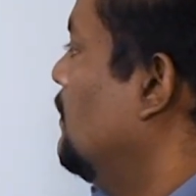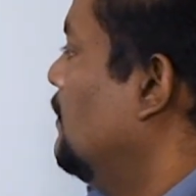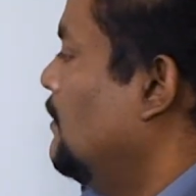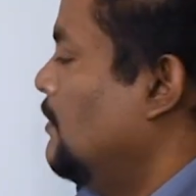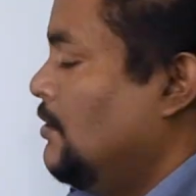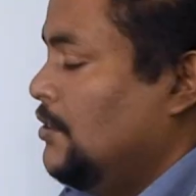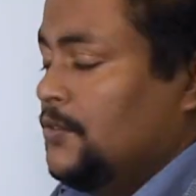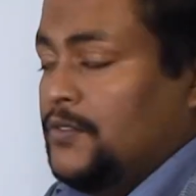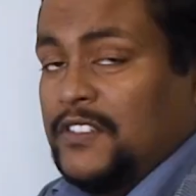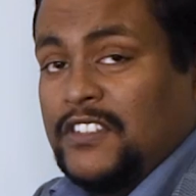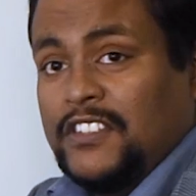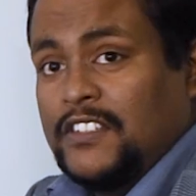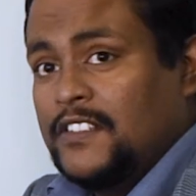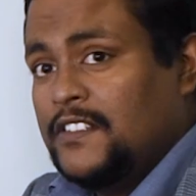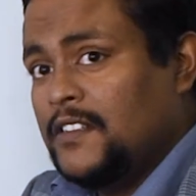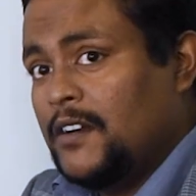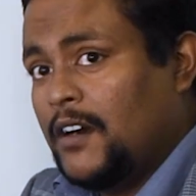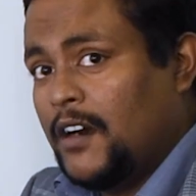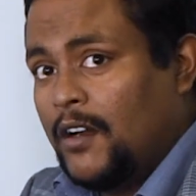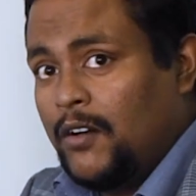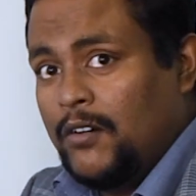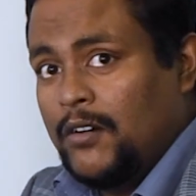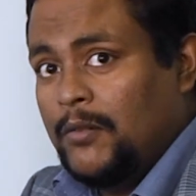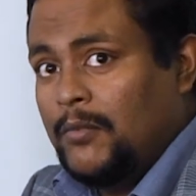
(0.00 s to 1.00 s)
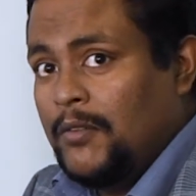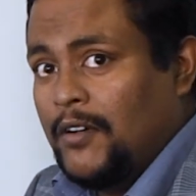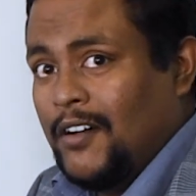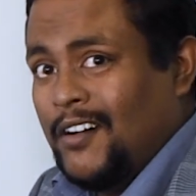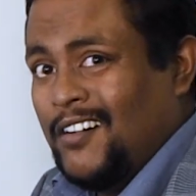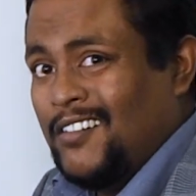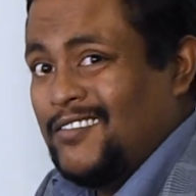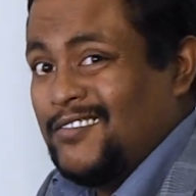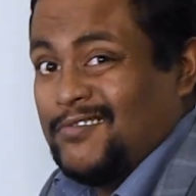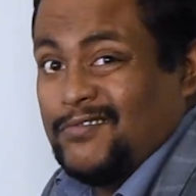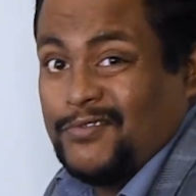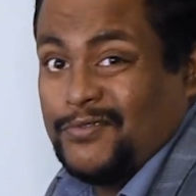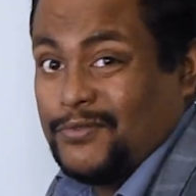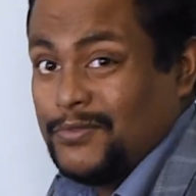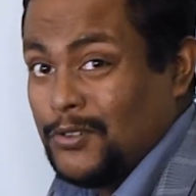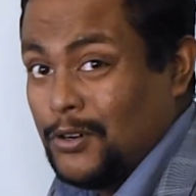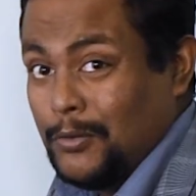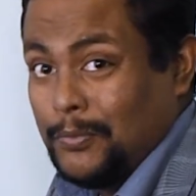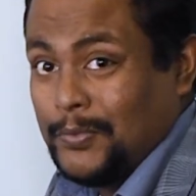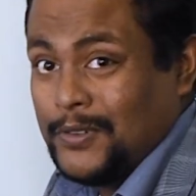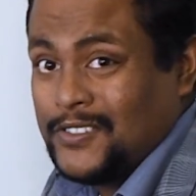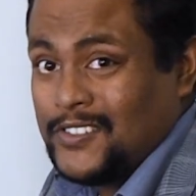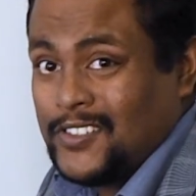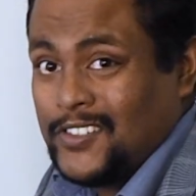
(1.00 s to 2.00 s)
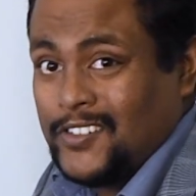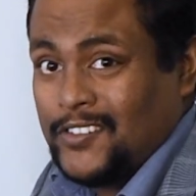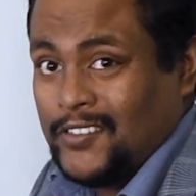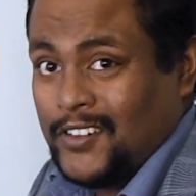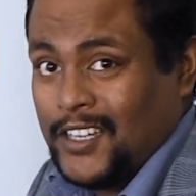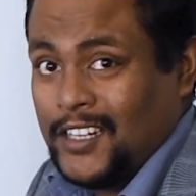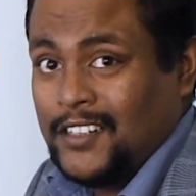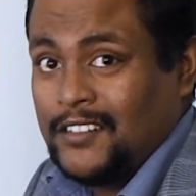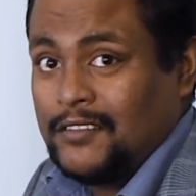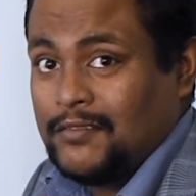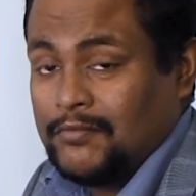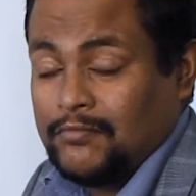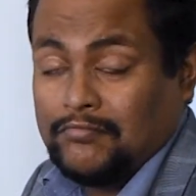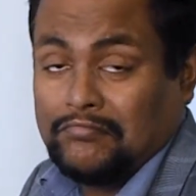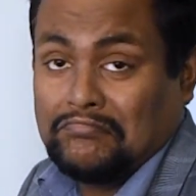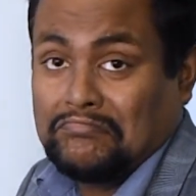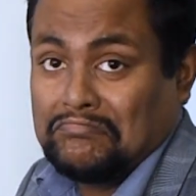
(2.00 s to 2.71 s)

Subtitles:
so which is around about 4%, right?